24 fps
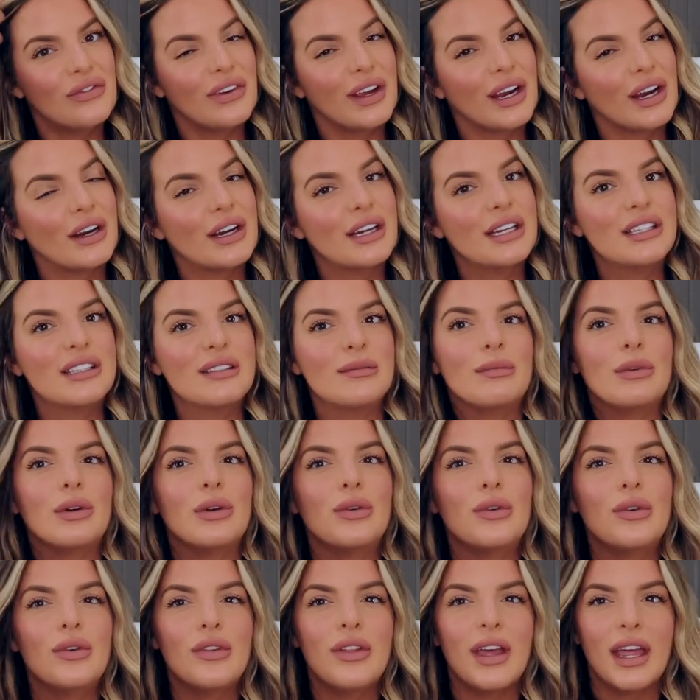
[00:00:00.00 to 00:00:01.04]
very
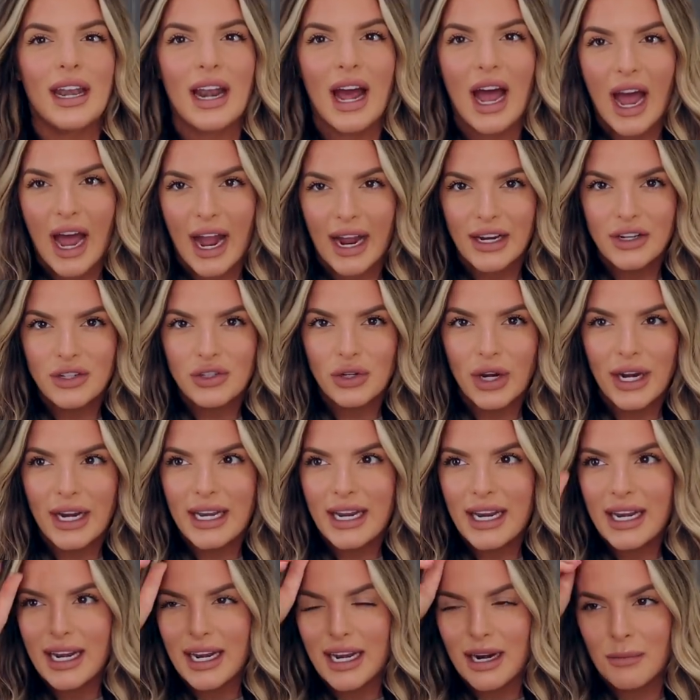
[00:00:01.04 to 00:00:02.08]
smooth and
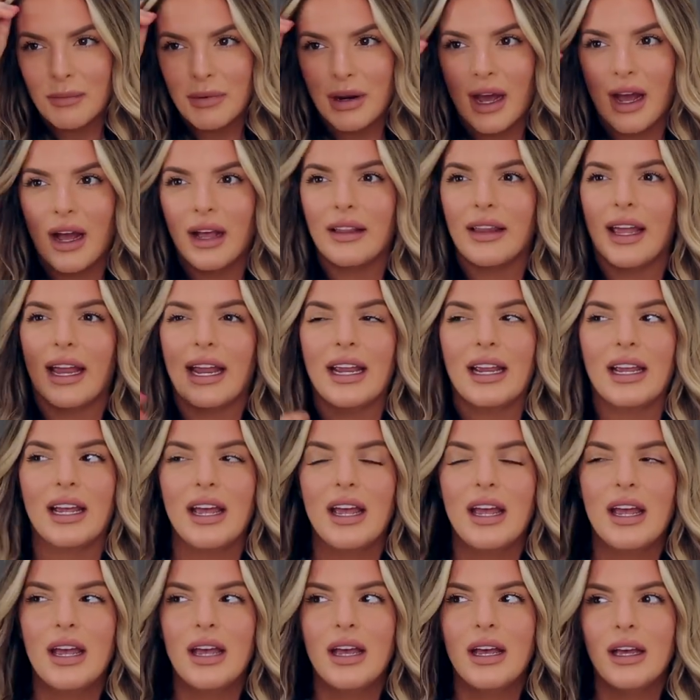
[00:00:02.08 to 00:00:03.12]
hydrated and I'm not like
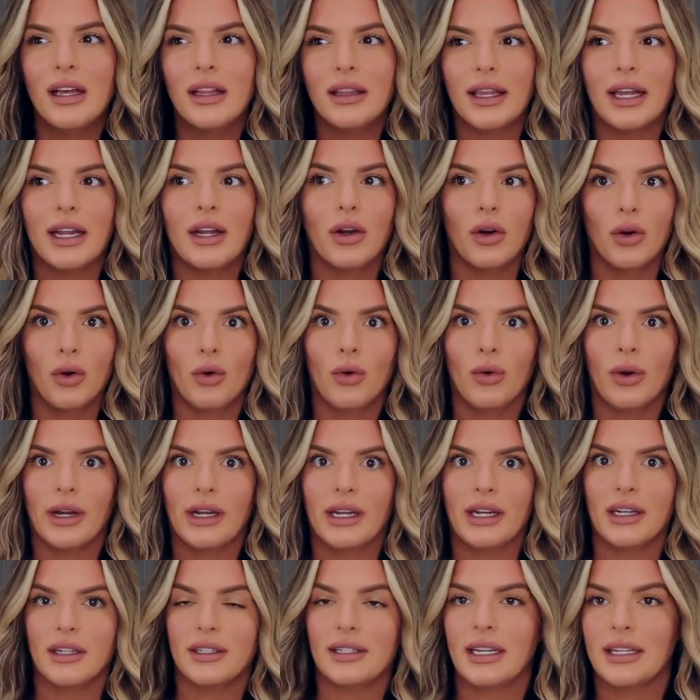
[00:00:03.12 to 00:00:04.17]
like, oh, I
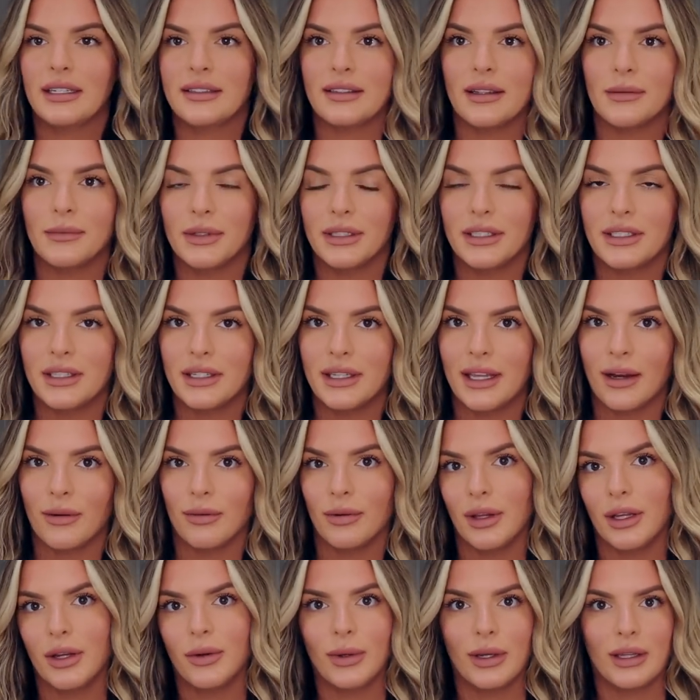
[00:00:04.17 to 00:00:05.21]
need to take something to that
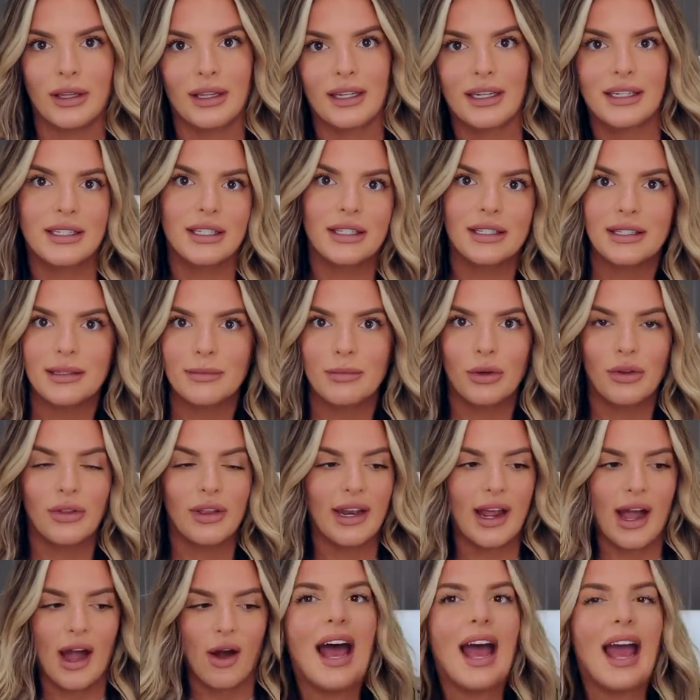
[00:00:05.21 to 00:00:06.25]
really quickly to smooth
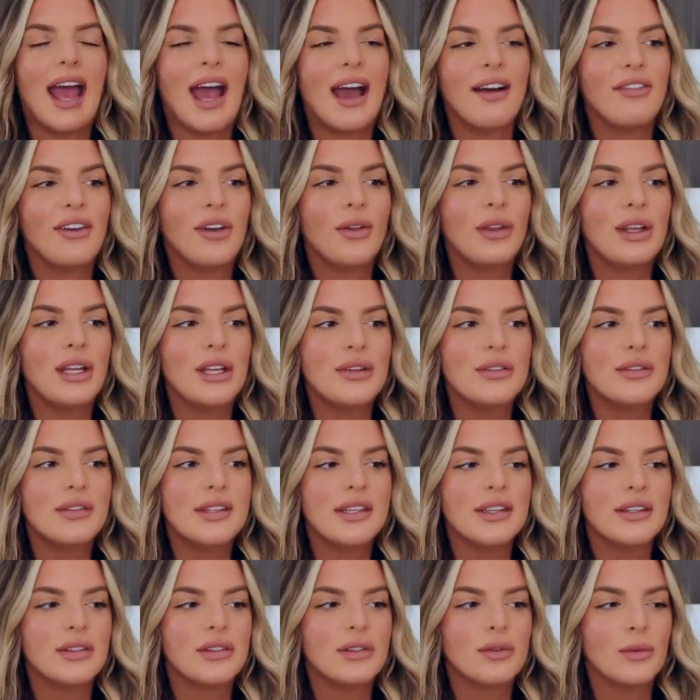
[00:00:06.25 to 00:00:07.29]
it out. I have only used
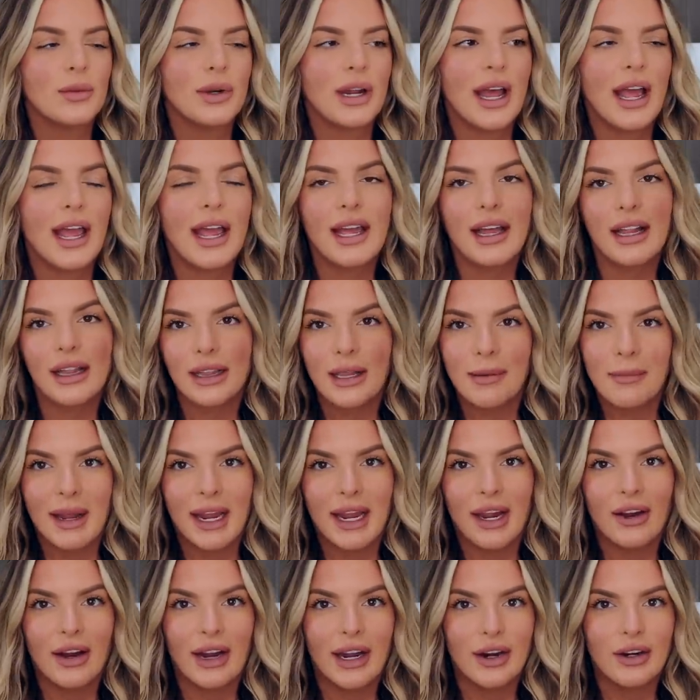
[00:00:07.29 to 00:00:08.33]
this when I let my
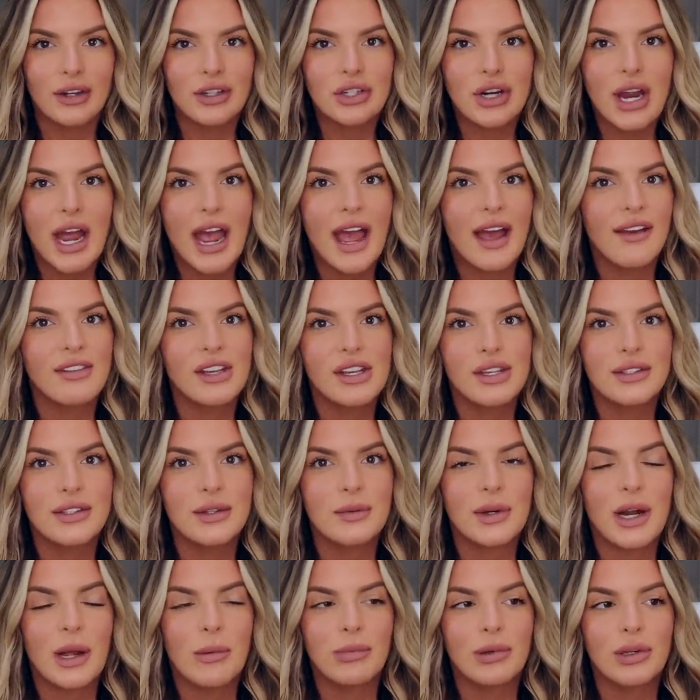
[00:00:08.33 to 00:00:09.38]
hair air dry. I haven't used it
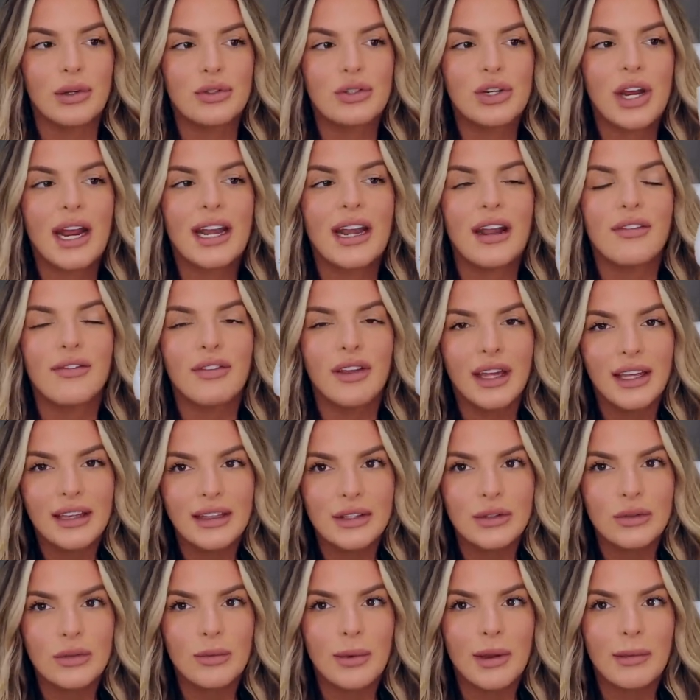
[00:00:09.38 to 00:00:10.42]
when I blow dry, and I feel like
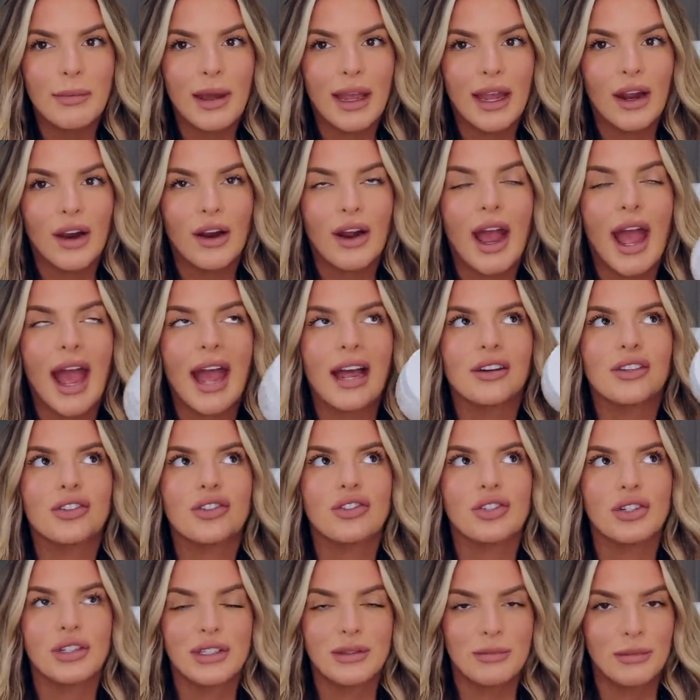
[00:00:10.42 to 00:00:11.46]
this will make my hair
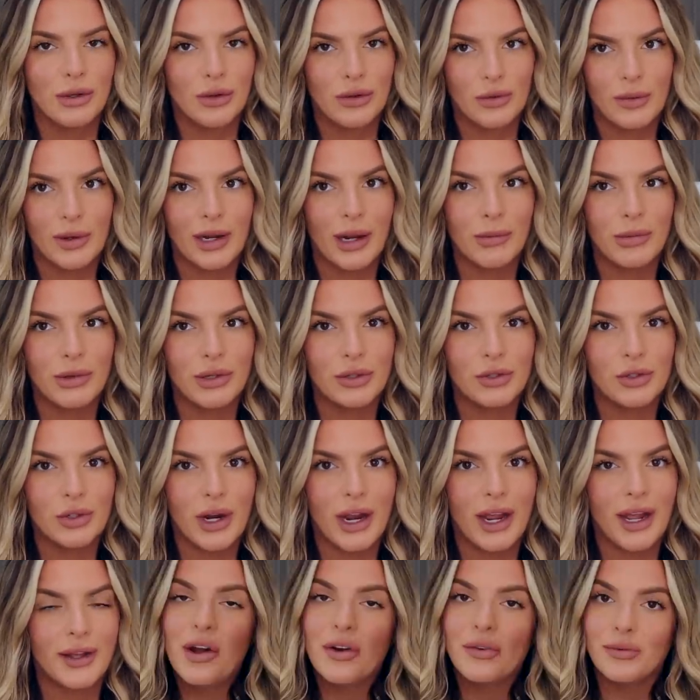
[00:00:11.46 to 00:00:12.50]
extra smooth when I blow
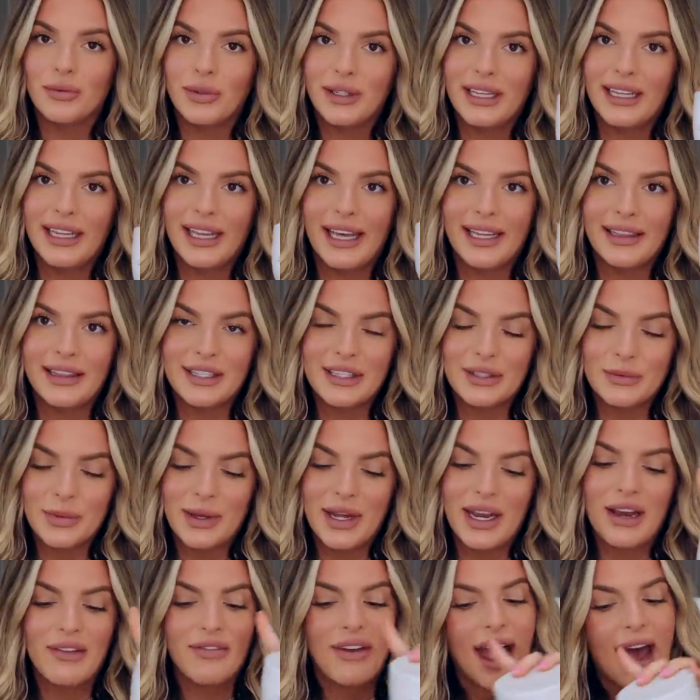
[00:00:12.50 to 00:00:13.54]
dry it. Really like this
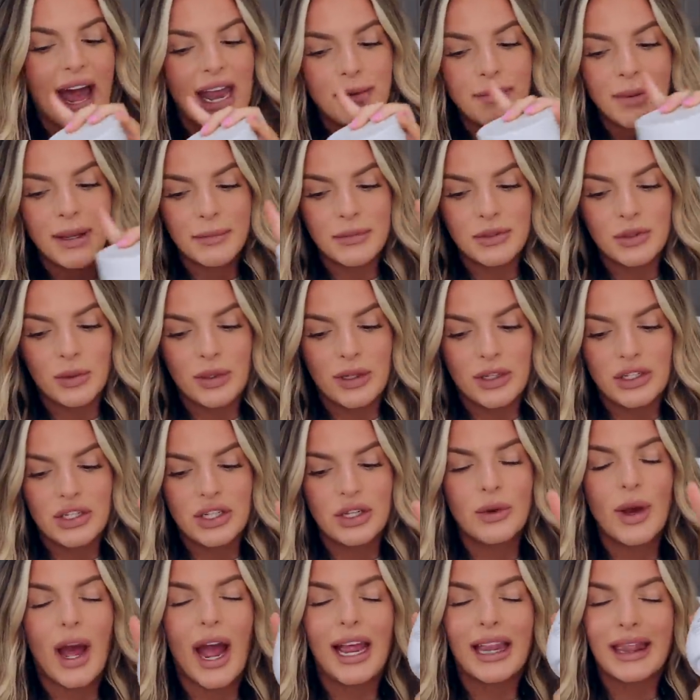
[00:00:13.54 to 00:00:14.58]
one. If I had to pick between the
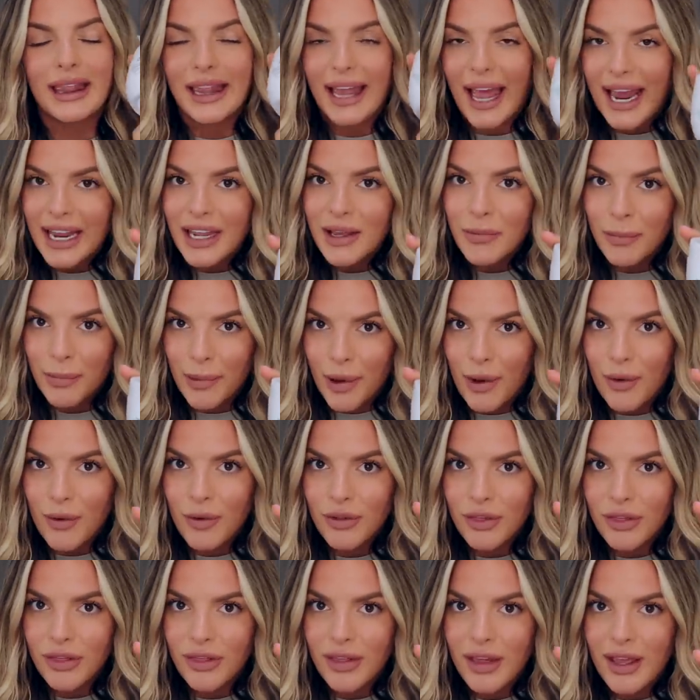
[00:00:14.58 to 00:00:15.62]
two, I like
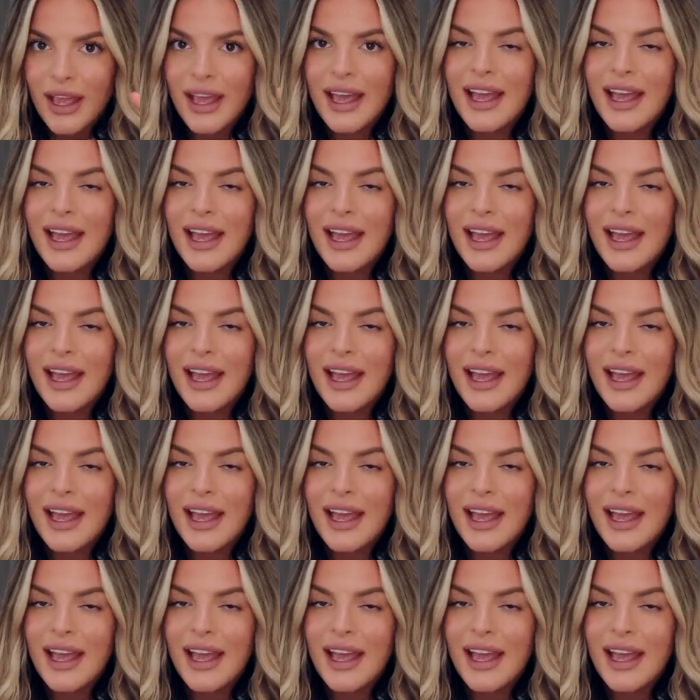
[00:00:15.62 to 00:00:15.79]
both,